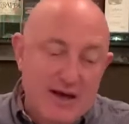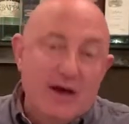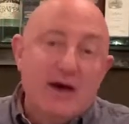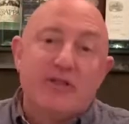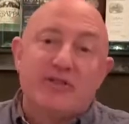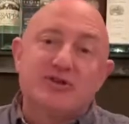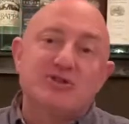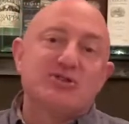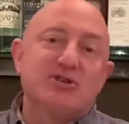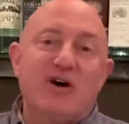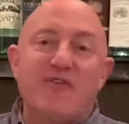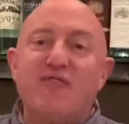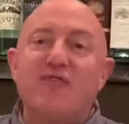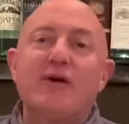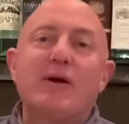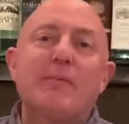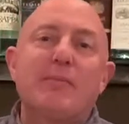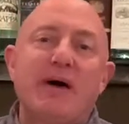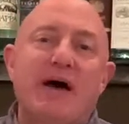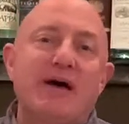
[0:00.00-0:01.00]
The
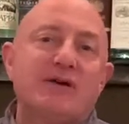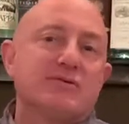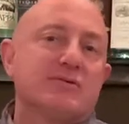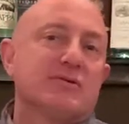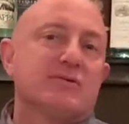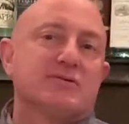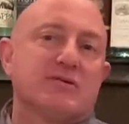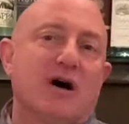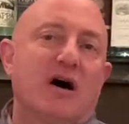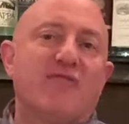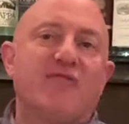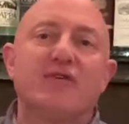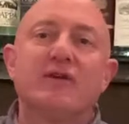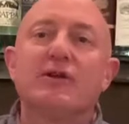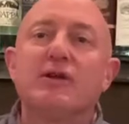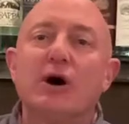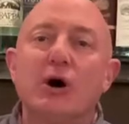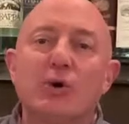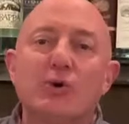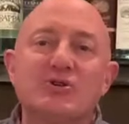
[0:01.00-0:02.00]
Suffering Bastard is often
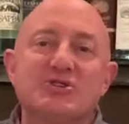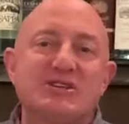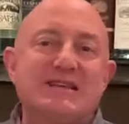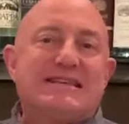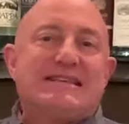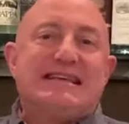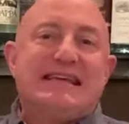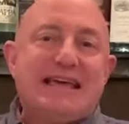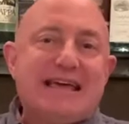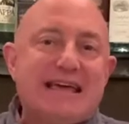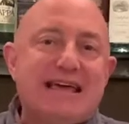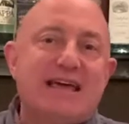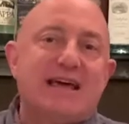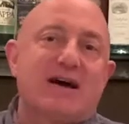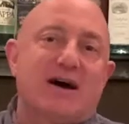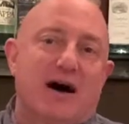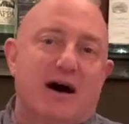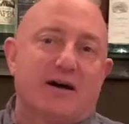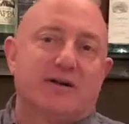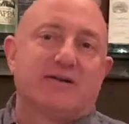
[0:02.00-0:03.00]
known as a tiki
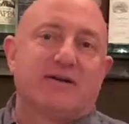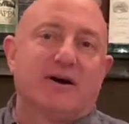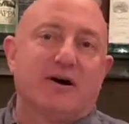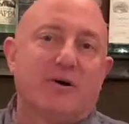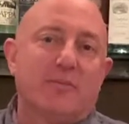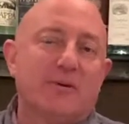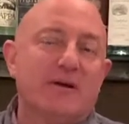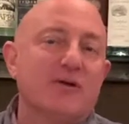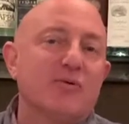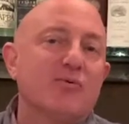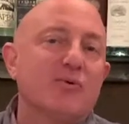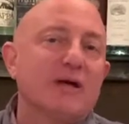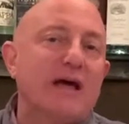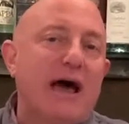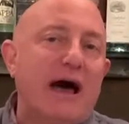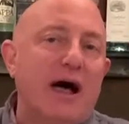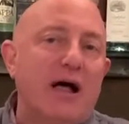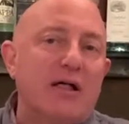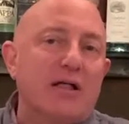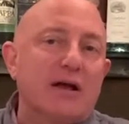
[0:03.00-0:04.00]
cocktail, but in
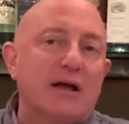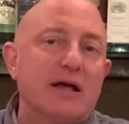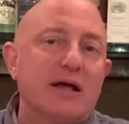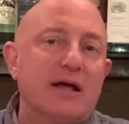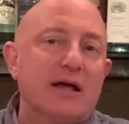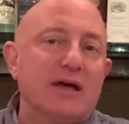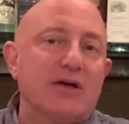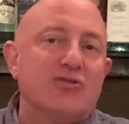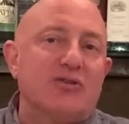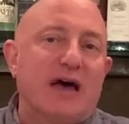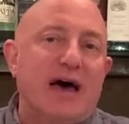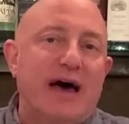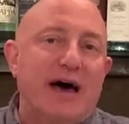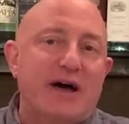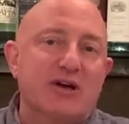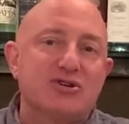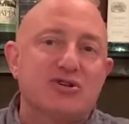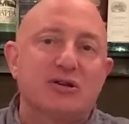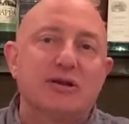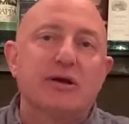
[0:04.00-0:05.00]
reality, it's
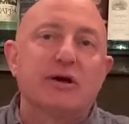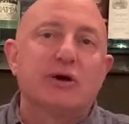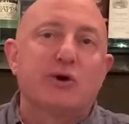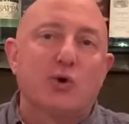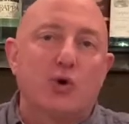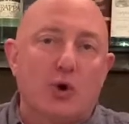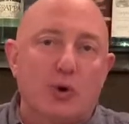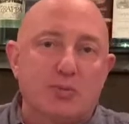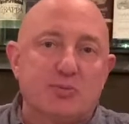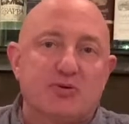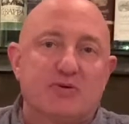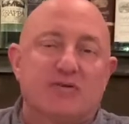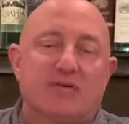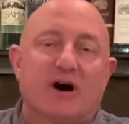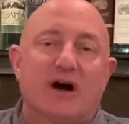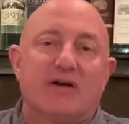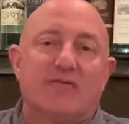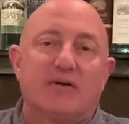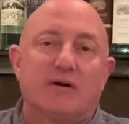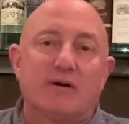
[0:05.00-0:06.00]
actually a corpse
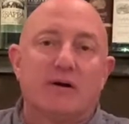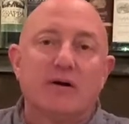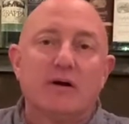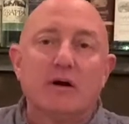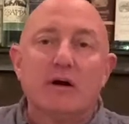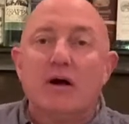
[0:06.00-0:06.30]
reviver.